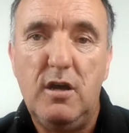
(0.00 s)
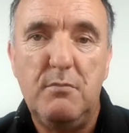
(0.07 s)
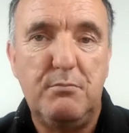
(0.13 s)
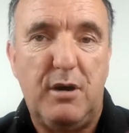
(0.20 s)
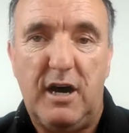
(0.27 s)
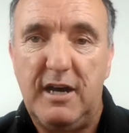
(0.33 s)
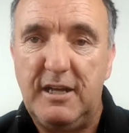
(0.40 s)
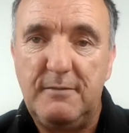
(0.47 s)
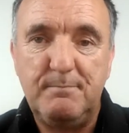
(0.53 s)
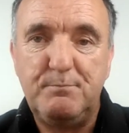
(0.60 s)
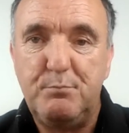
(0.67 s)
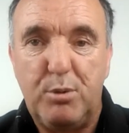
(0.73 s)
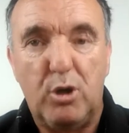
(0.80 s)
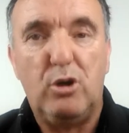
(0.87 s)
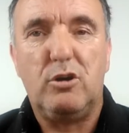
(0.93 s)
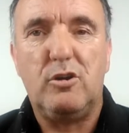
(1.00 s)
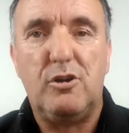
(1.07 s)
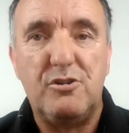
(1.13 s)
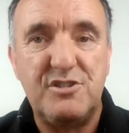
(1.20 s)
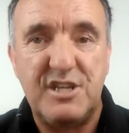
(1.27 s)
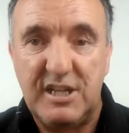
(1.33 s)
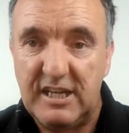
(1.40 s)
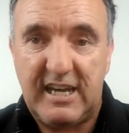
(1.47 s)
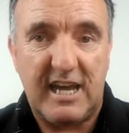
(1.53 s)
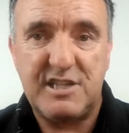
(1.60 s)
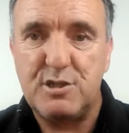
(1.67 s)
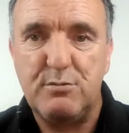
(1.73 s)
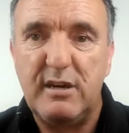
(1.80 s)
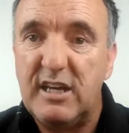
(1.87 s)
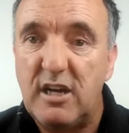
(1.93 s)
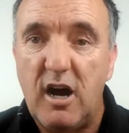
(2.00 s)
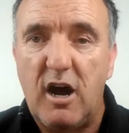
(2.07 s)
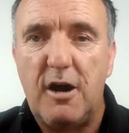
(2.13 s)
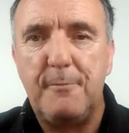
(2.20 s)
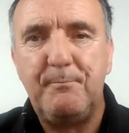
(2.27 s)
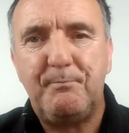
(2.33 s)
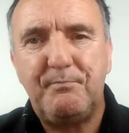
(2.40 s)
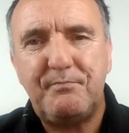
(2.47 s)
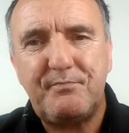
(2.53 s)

by burglars in a getaway car.